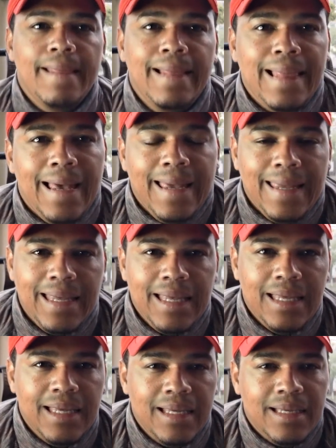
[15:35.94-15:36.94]
Like
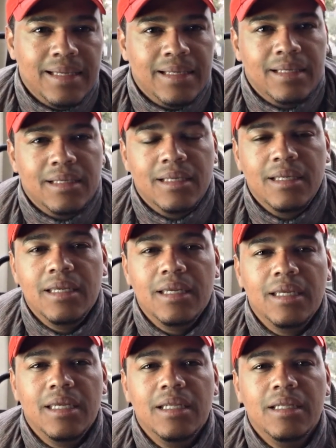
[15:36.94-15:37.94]

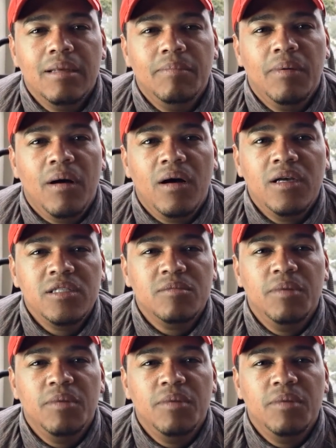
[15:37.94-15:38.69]
in the past,